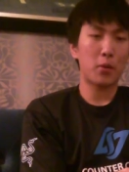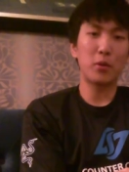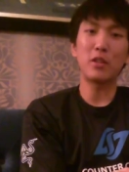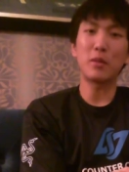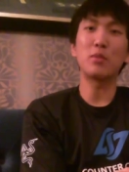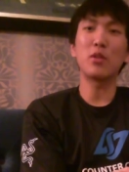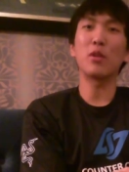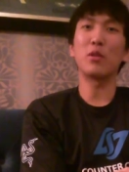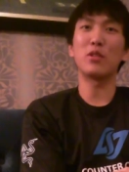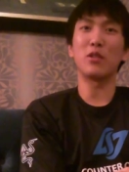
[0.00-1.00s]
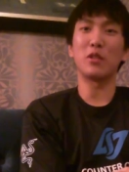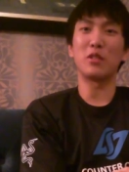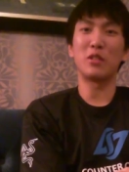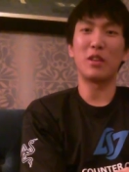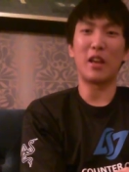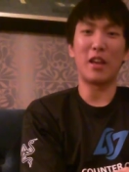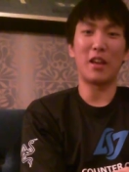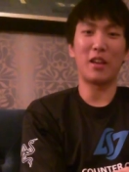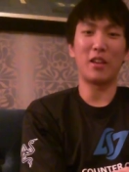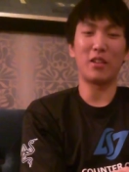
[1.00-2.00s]
Korean teams do their research,
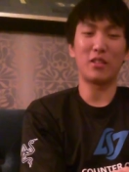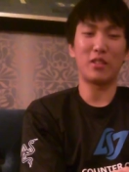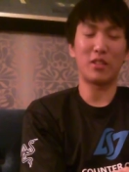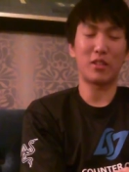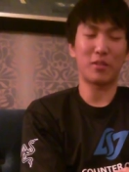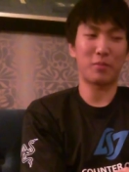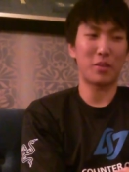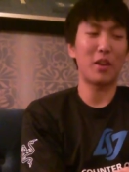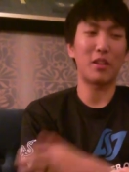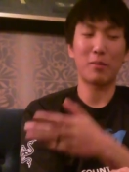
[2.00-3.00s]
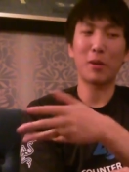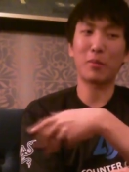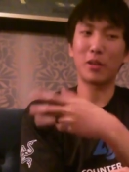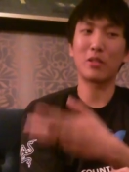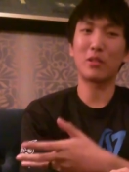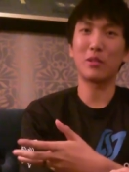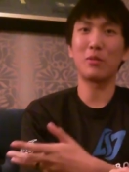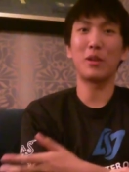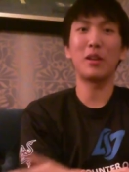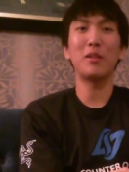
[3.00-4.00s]
and yeah, they might play a
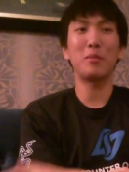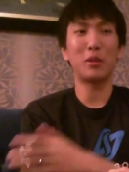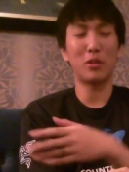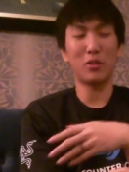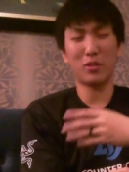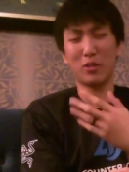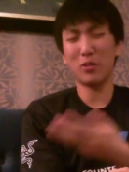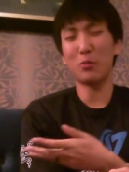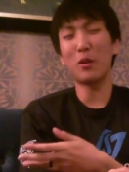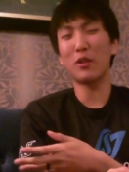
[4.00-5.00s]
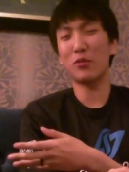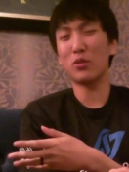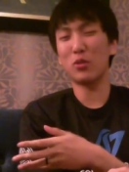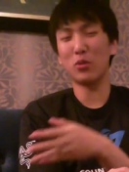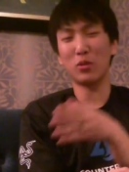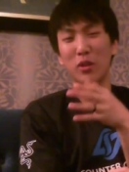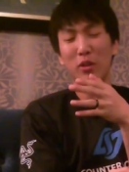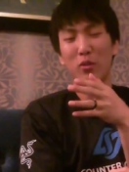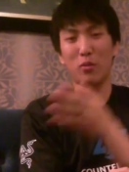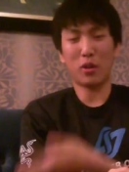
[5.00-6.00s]
certain way, but they're just smart enough to
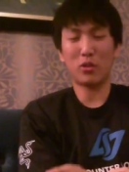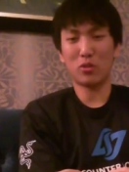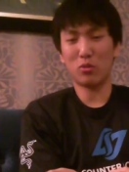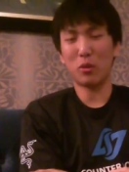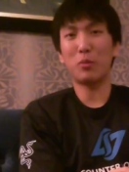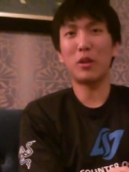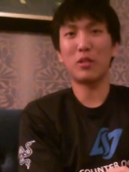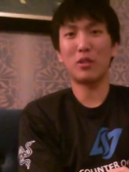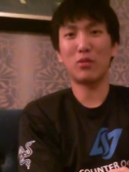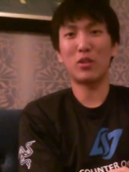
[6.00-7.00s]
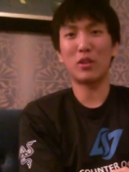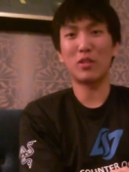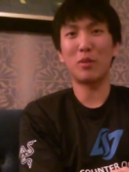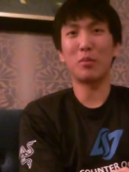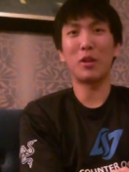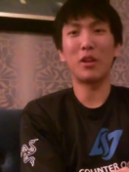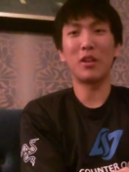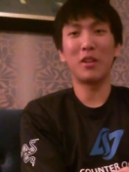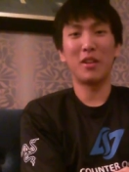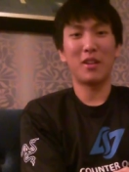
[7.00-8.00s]
watch replays of TSM play,
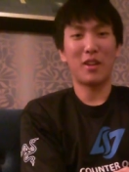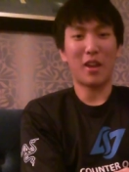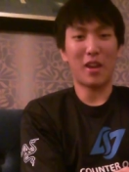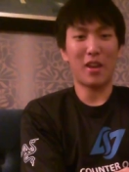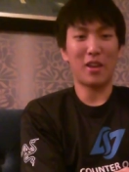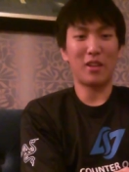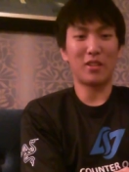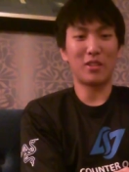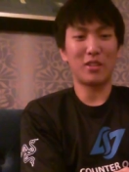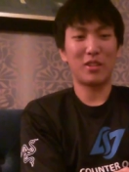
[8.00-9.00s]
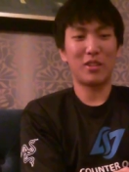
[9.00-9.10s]
and